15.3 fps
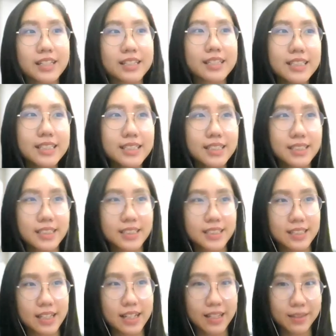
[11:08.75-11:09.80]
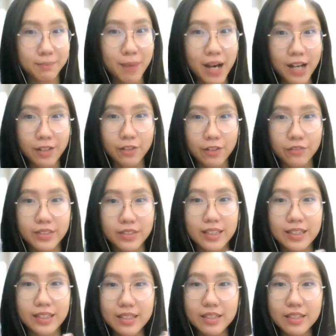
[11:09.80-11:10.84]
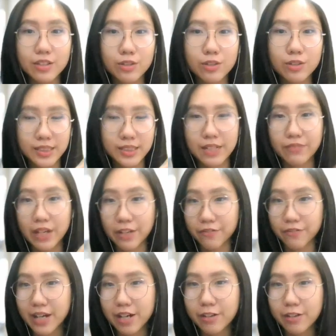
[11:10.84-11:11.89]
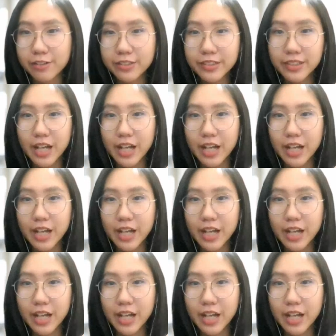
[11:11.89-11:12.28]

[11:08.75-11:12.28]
this part of the legal stuff I found